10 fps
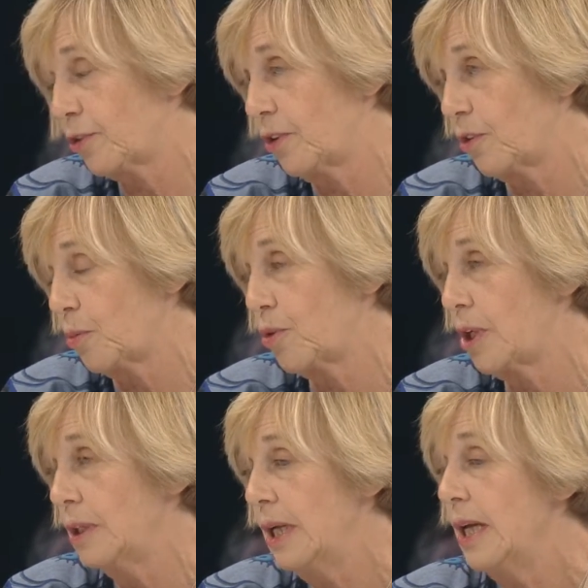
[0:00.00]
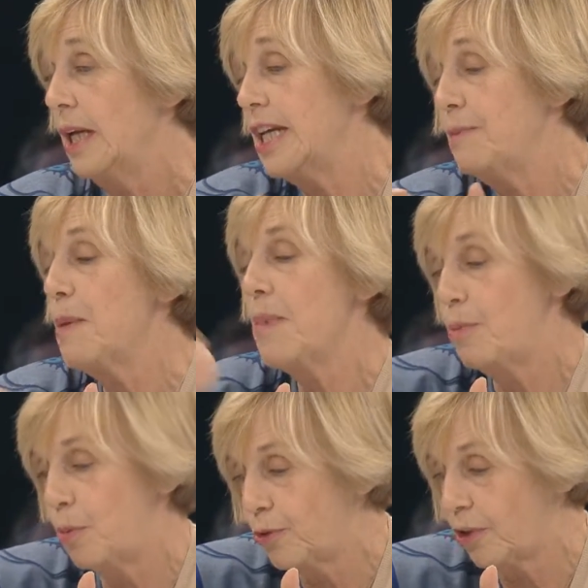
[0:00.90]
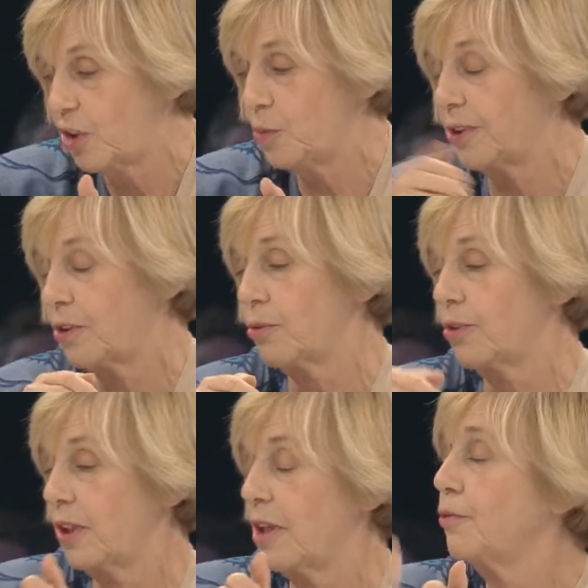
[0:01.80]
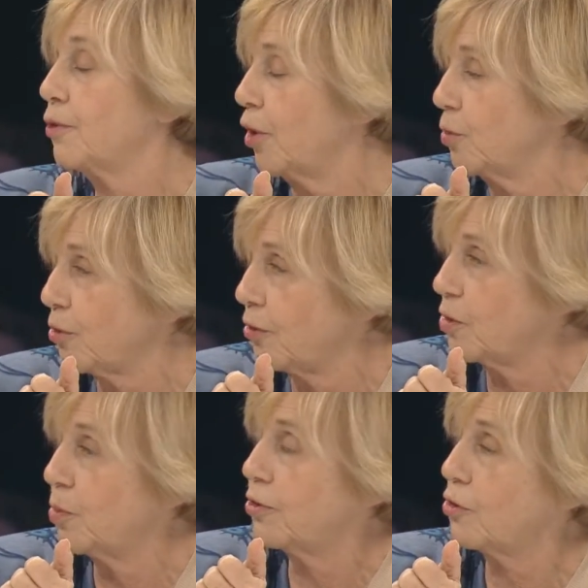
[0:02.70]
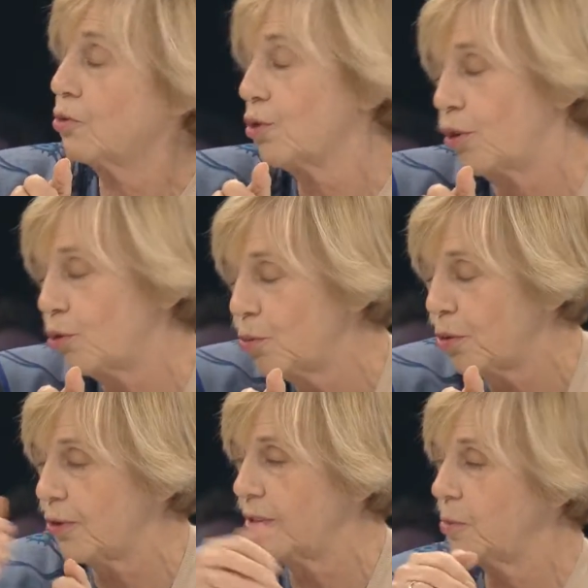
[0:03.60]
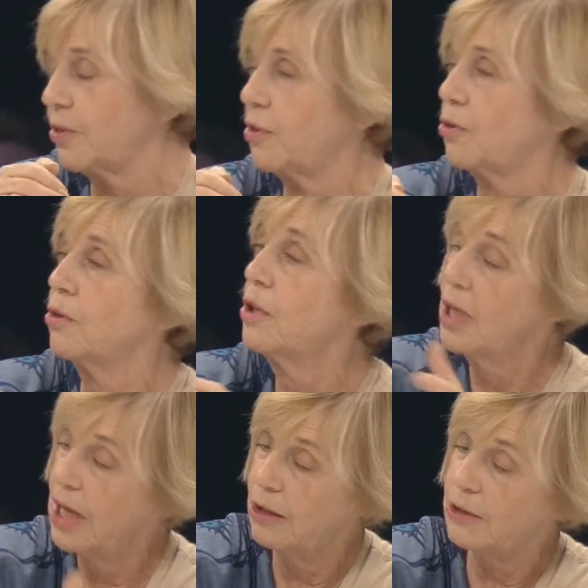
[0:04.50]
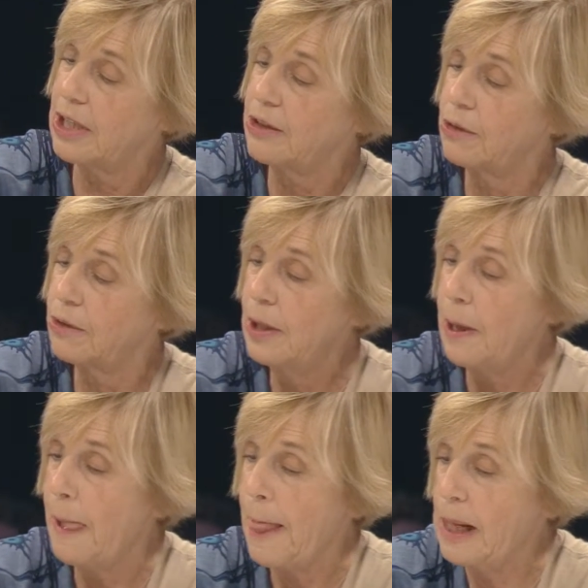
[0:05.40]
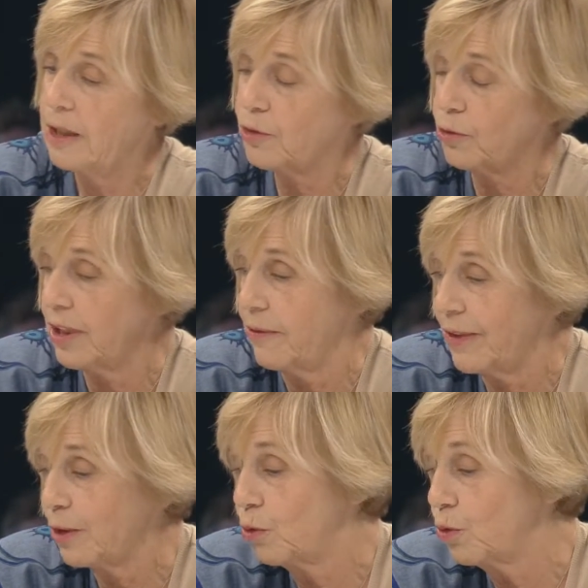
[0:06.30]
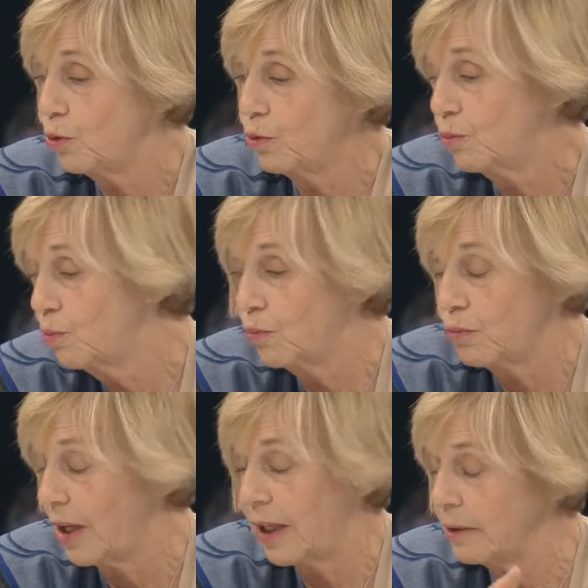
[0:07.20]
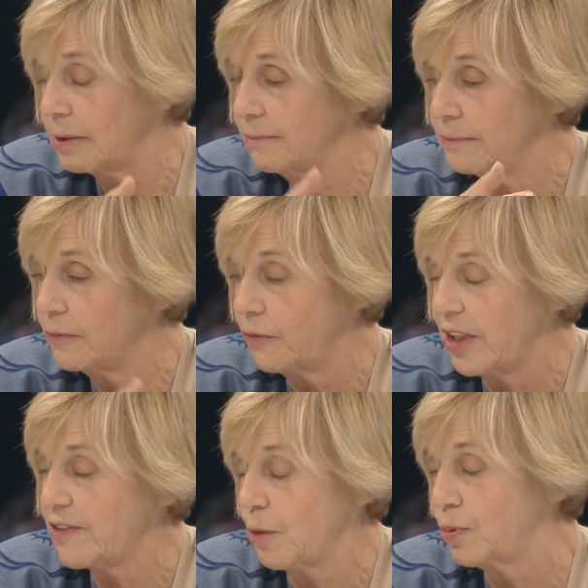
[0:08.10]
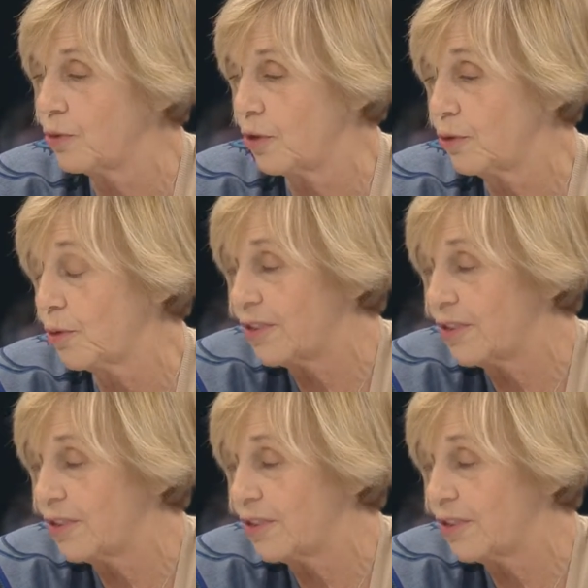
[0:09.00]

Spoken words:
They represent 1/4 of the French economy, and even a little bit more if you take exports. So 32% of exports, whereas, in fact, they